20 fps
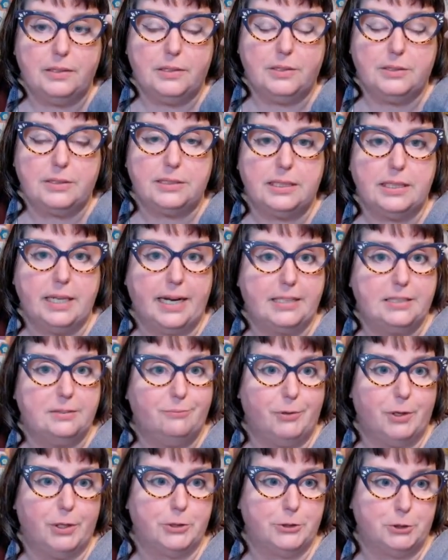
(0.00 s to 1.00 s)
select
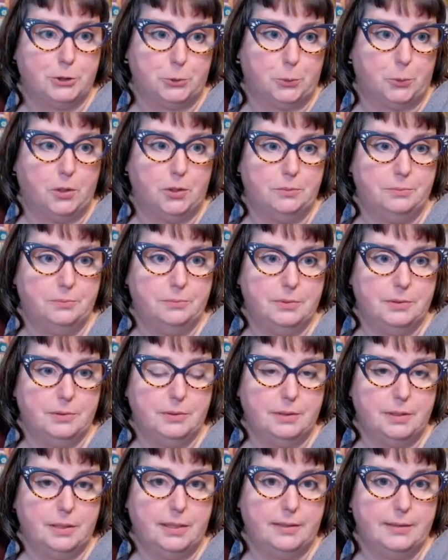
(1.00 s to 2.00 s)
virtual.
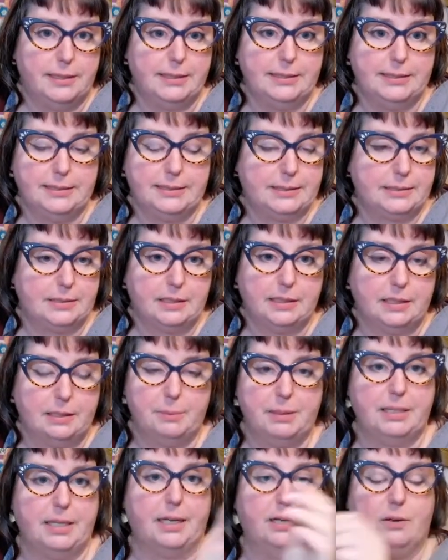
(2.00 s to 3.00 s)
And then it's going to
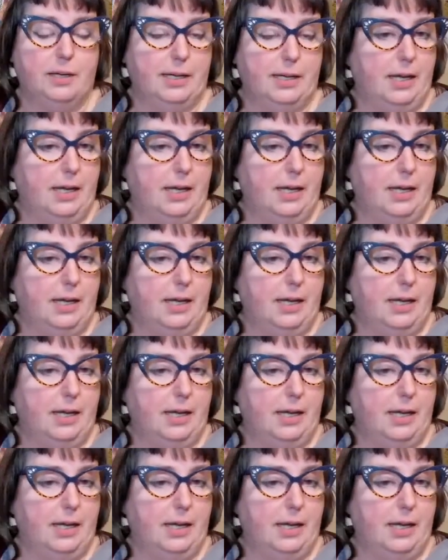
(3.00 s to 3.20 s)
be like,